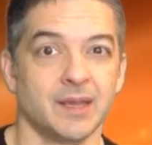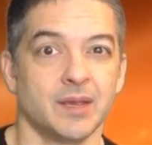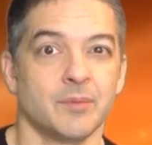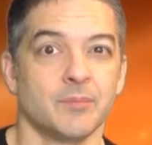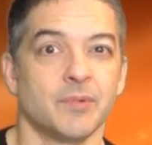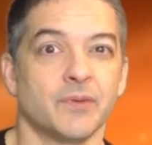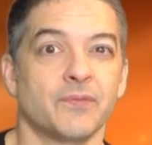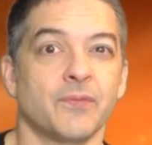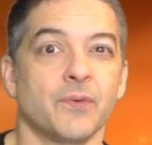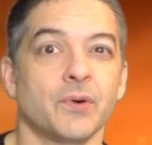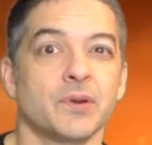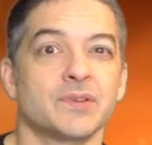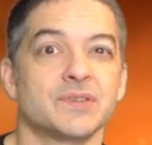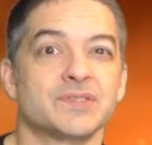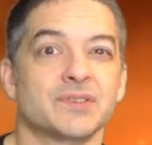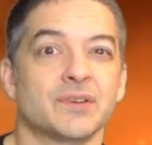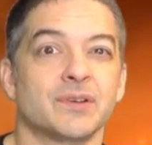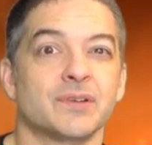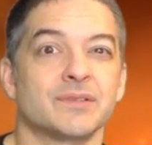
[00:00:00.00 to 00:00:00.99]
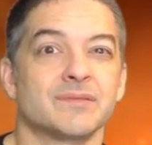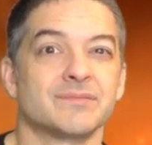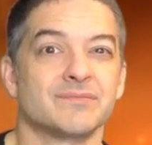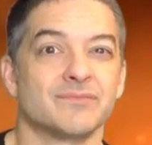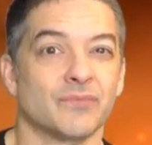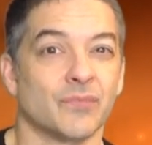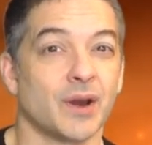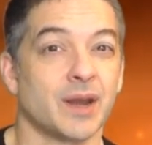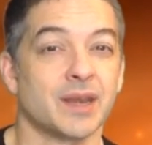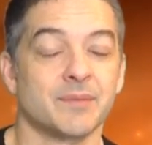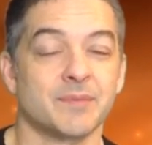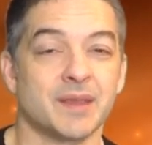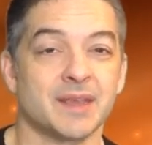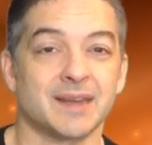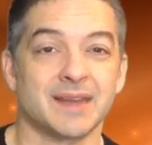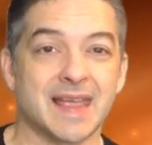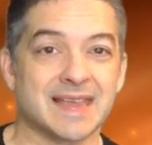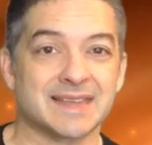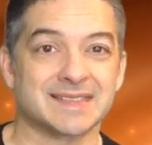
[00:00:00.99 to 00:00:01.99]
Before you start writing me
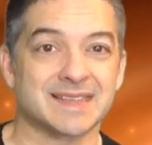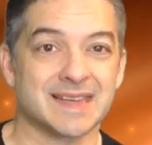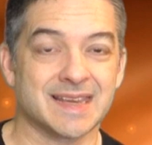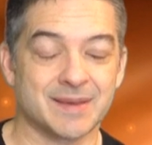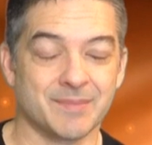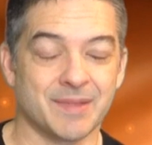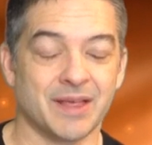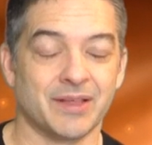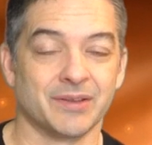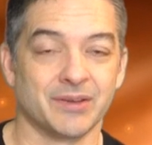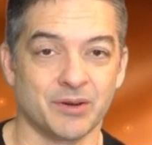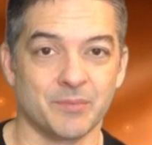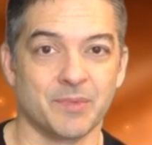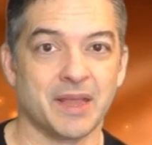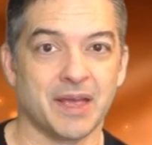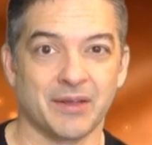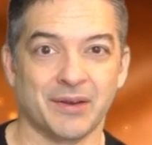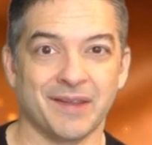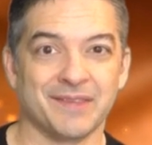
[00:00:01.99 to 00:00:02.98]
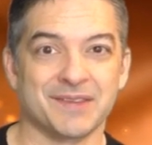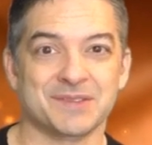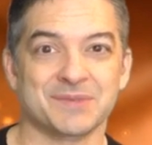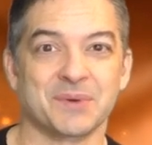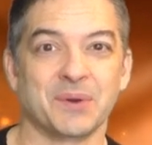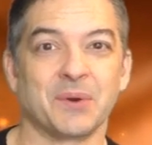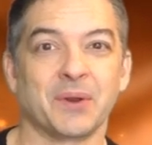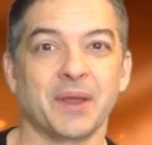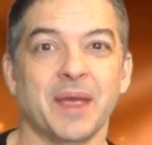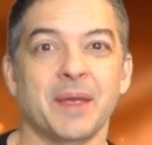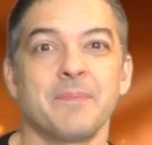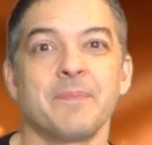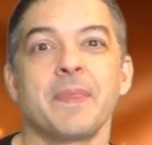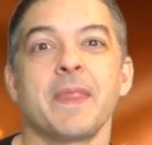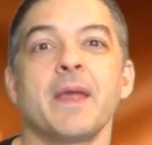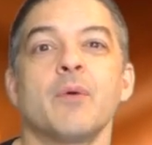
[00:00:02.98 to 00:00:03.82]
a nasty email, hear me out on this one, okay?